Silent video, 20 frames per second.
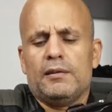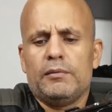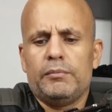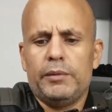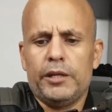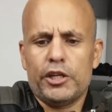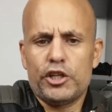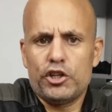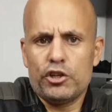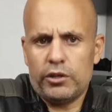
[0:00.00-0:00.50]

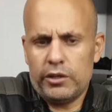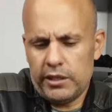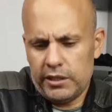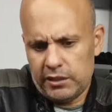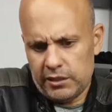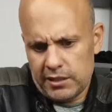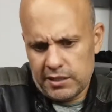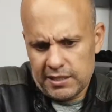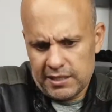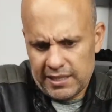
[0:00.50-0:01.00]
Make sure
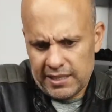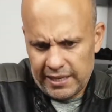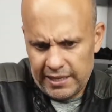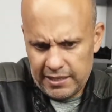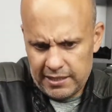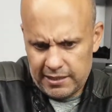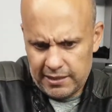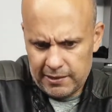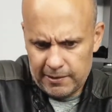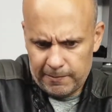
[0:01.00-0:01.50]
it is
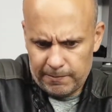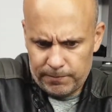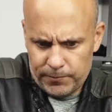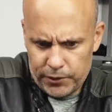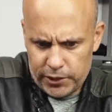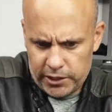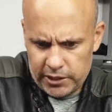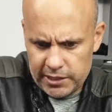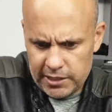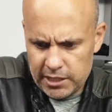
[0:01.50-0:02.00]
tight,
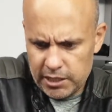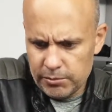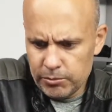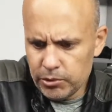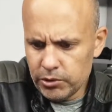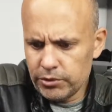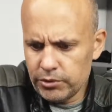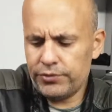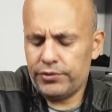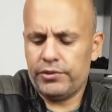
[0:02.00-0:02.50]
it doesn't
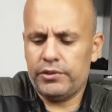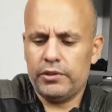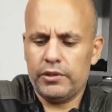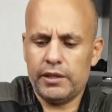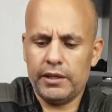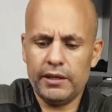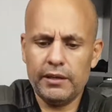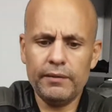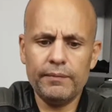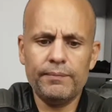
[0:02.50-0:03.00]
move.
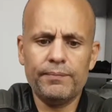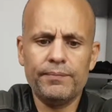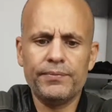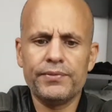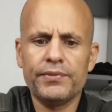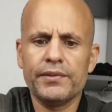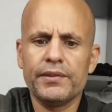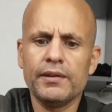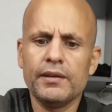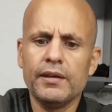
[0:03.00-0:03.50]
Okay,
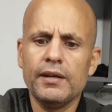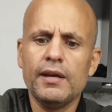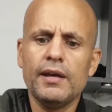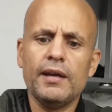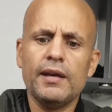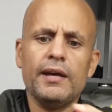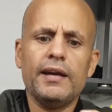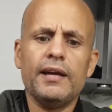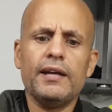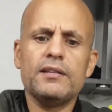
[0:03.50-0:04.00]

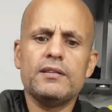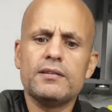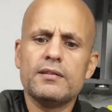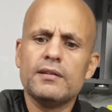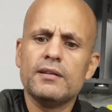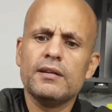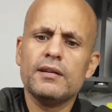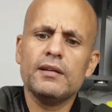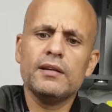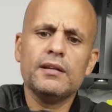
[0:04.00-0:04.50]
and
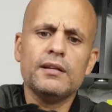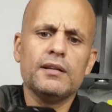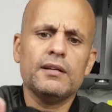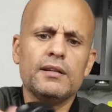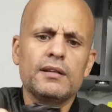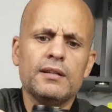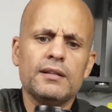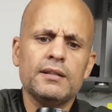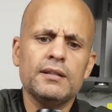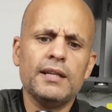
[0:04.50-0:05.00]

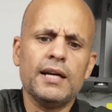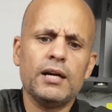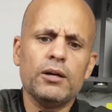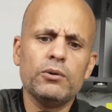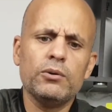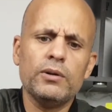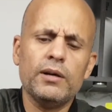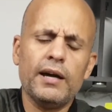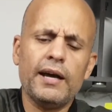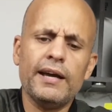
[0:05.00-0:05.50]

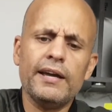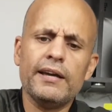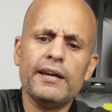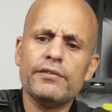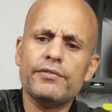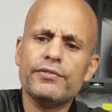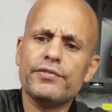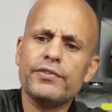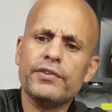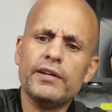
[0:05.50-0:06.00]
now I
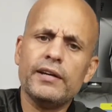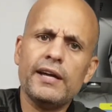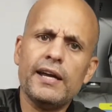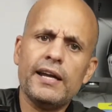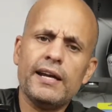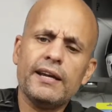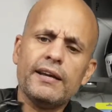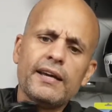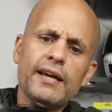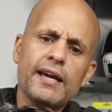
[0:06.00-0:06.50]
have
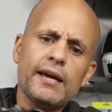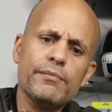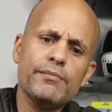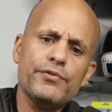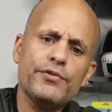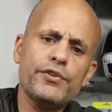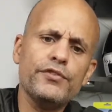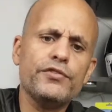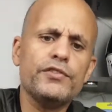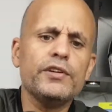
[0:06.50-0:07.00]
an
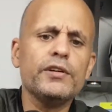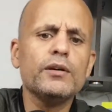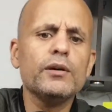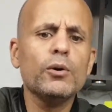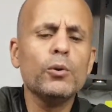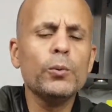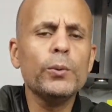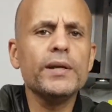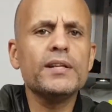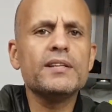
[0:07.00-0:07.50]
M50
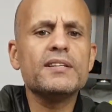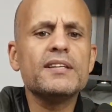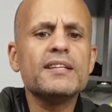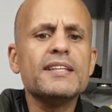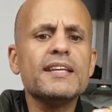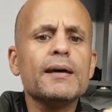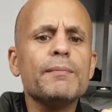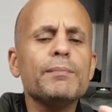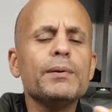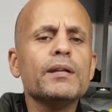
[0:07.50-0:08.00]
with
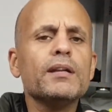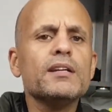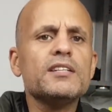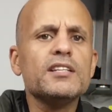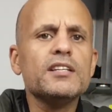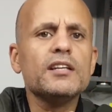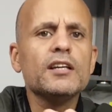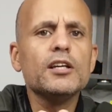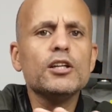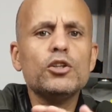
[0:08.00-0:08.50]
the
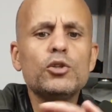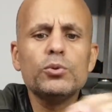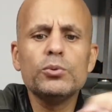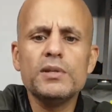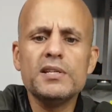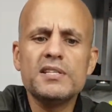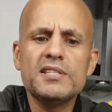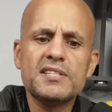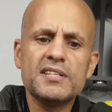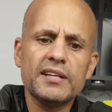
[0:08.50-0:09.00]
ability to
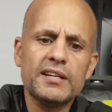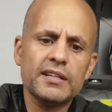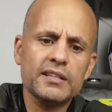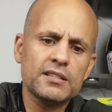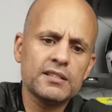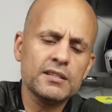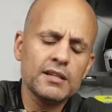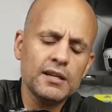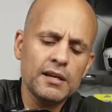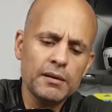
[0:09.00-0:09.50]

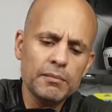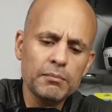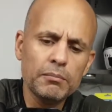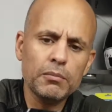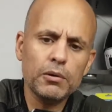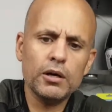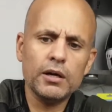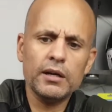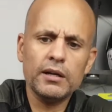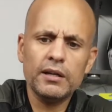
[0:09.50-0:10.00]
insert
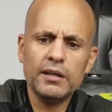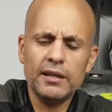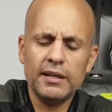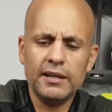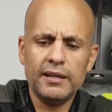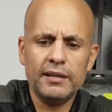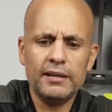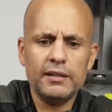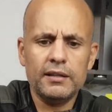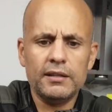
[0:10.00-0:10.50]
more
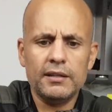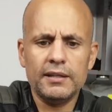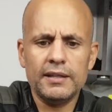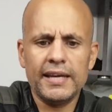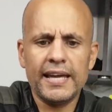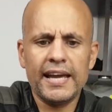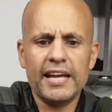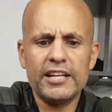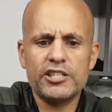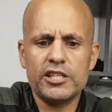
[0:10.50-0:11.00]

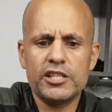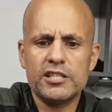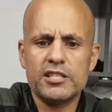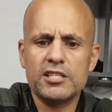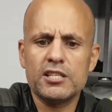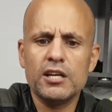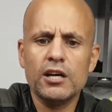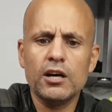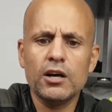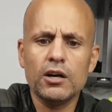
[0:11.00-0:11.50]

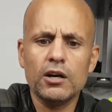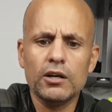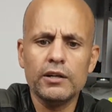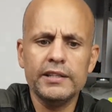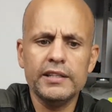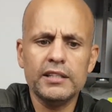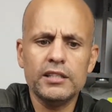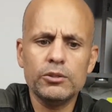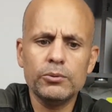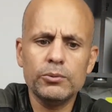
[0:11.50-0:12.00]
gadgets on
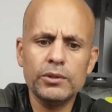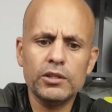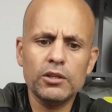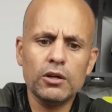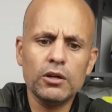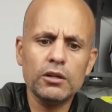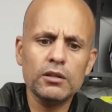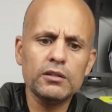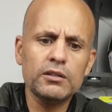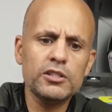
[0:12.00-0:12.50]
it with
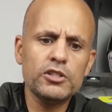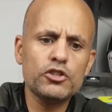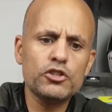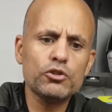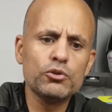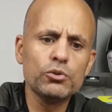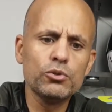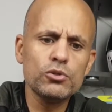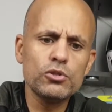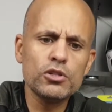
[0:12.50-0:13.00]
all these
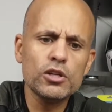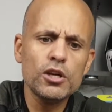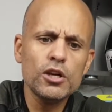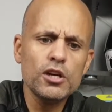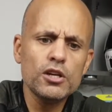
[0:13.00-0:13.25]
screws.